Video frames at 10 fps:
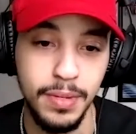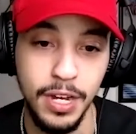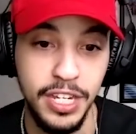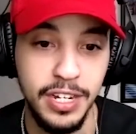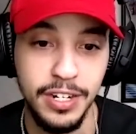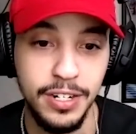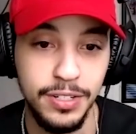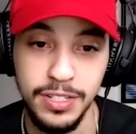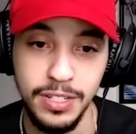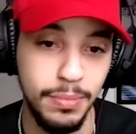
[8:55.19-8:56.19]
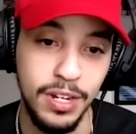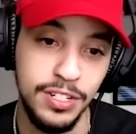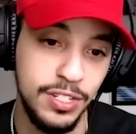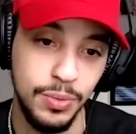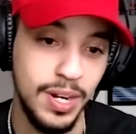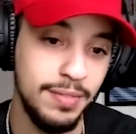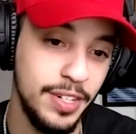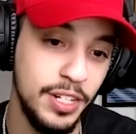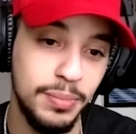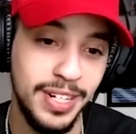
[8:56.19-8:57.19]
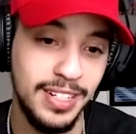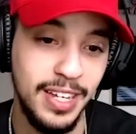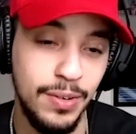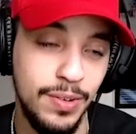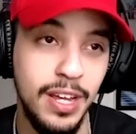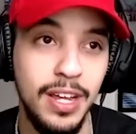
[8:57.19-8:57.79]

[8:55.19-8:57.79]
a year to months to whatever you could break it down.